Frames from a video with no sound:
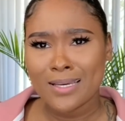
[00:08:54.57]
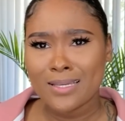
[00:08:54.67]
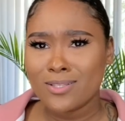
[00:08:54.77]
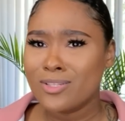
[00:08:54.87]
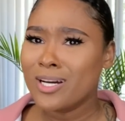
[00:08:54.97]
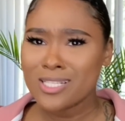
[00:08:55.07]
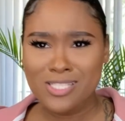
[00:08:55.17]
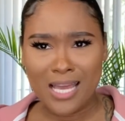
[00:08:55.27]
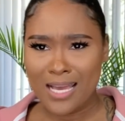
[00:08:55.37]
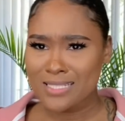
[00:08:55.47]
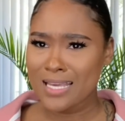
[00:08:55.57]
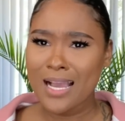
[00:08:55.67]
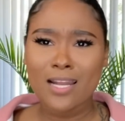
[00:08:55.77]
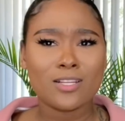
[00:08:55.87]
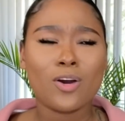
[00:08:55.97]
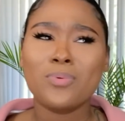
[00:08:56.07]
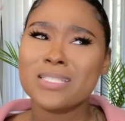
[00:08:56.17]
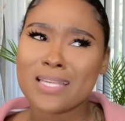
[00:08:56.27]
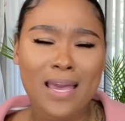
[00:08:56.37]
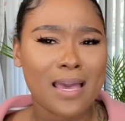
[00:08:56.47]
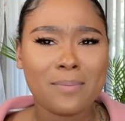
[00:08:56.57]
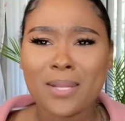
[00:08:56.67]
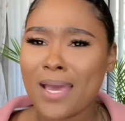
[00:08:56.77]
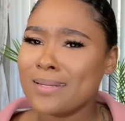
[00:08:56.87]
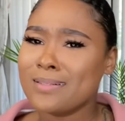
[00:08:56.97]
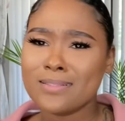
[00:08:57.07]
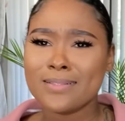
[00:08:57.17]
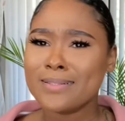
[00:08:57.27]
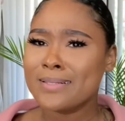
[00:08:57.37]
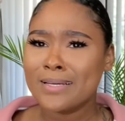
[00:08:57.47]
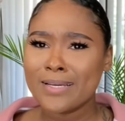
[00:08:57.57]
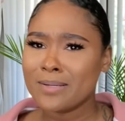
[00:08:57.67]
you gunshots. I gotta know what time not to